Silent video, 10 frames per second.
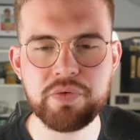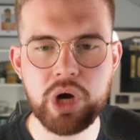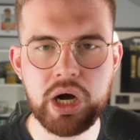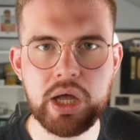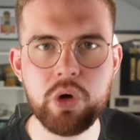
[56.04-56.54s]

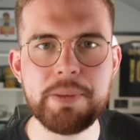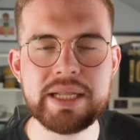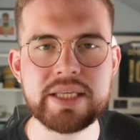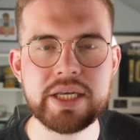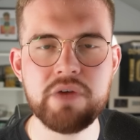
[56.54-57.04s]
got a little
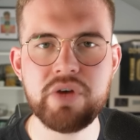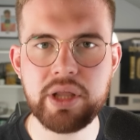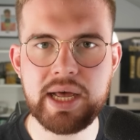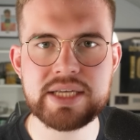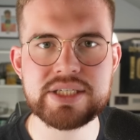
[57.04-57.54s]
bit to cover.
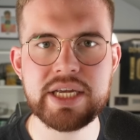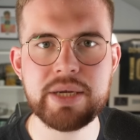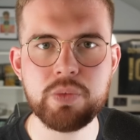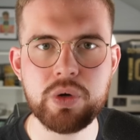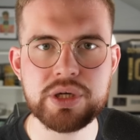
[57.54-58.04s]
Last night
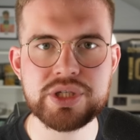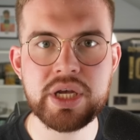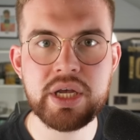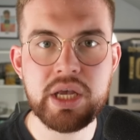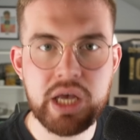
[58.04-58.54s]
was
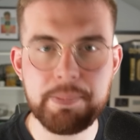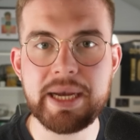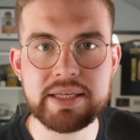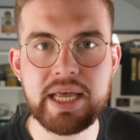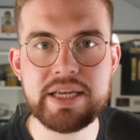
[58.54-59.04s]
a
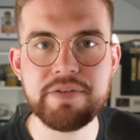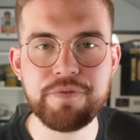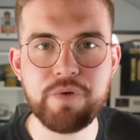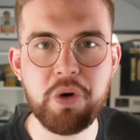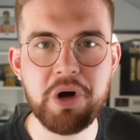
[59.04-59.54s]
big night
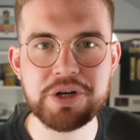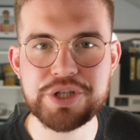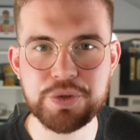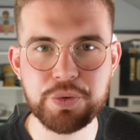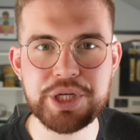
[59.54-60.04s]
for
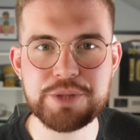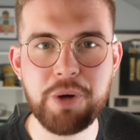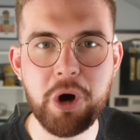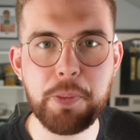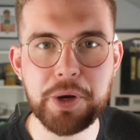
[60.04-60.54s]
stories
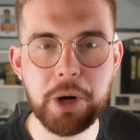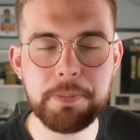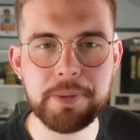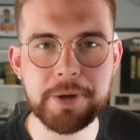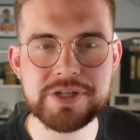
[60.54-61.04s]
popping
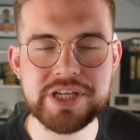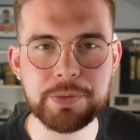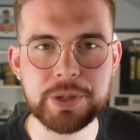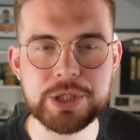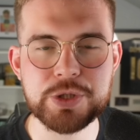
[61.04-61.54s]
up about
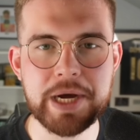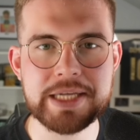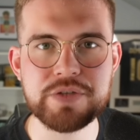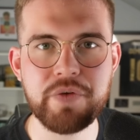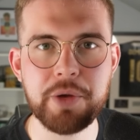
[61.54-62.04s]
Celtic's
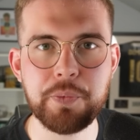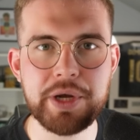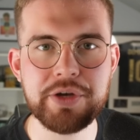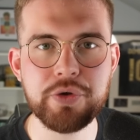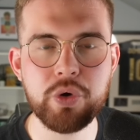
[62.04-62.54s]
transfer
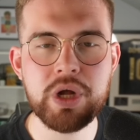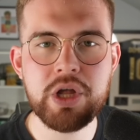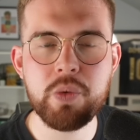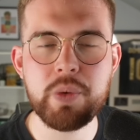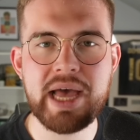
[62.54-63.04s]
window.
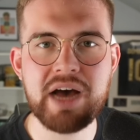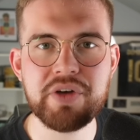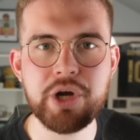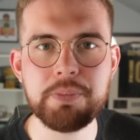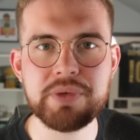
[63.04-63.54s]
We have
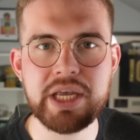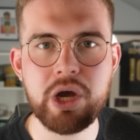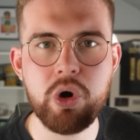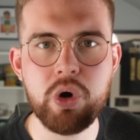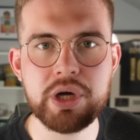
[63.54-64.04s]
an update
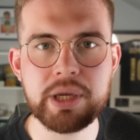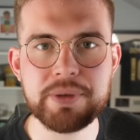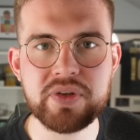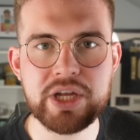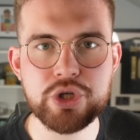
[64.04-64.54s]
on a
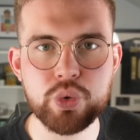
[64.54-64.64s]
potential